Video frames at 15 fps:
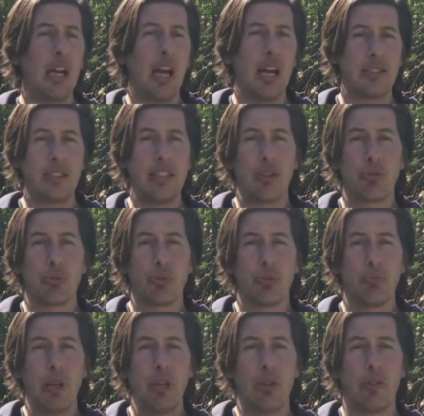As a natural
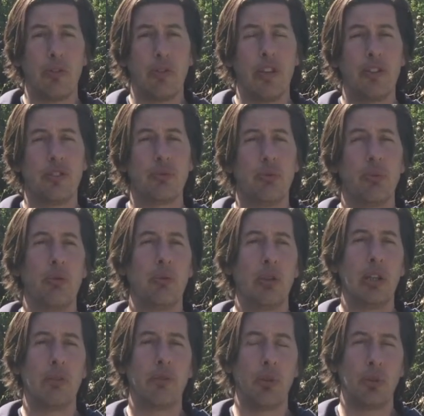spin-off of this, we've been
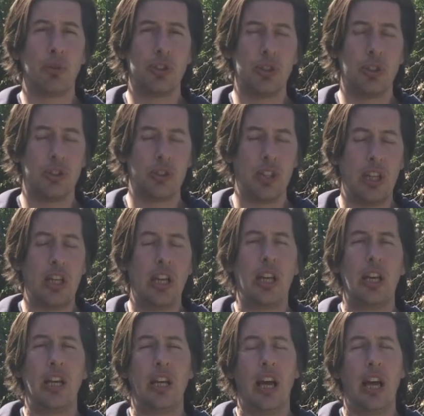really fortunate
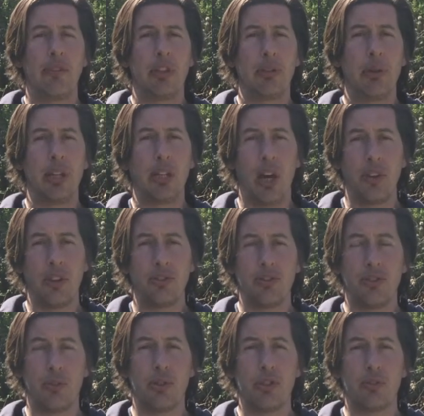in having many other
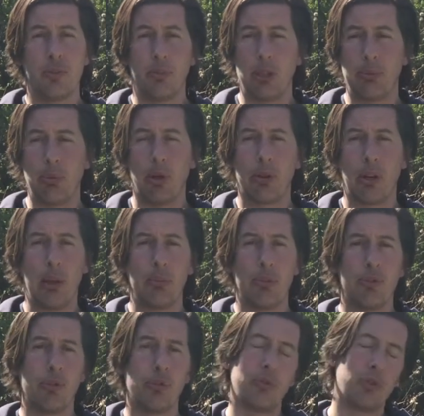students from other
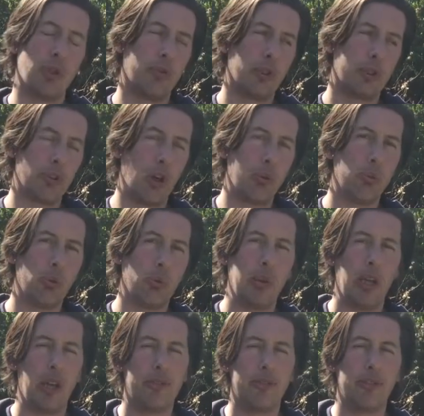programs, so for example
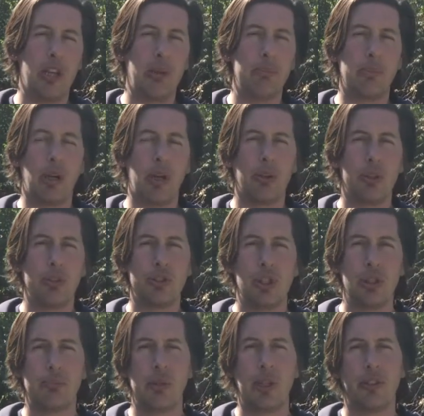BSc
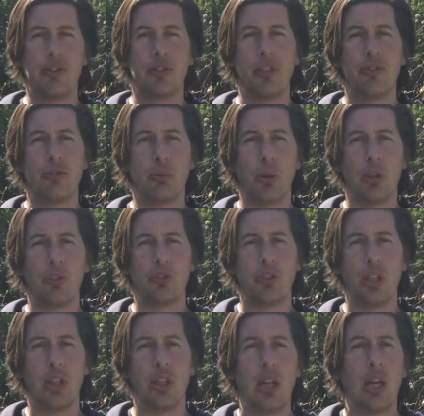Biology, BSc
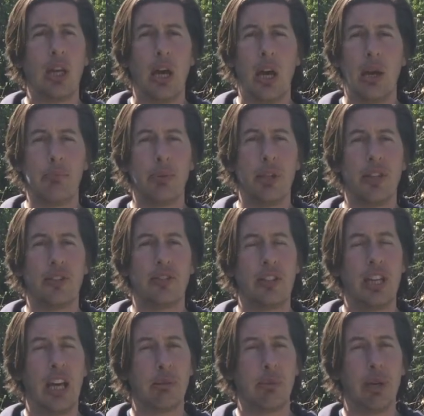Zoology and
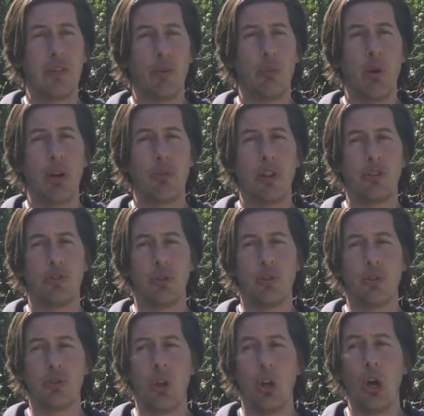BSc Animal Behaviour and Welfare
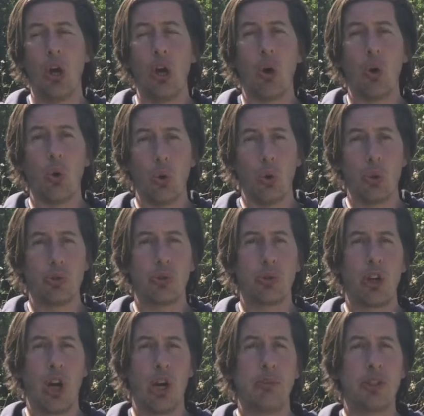students also
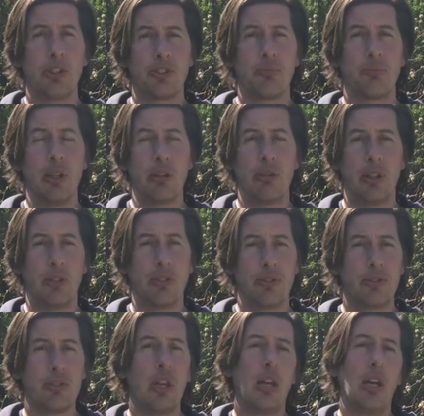come and experience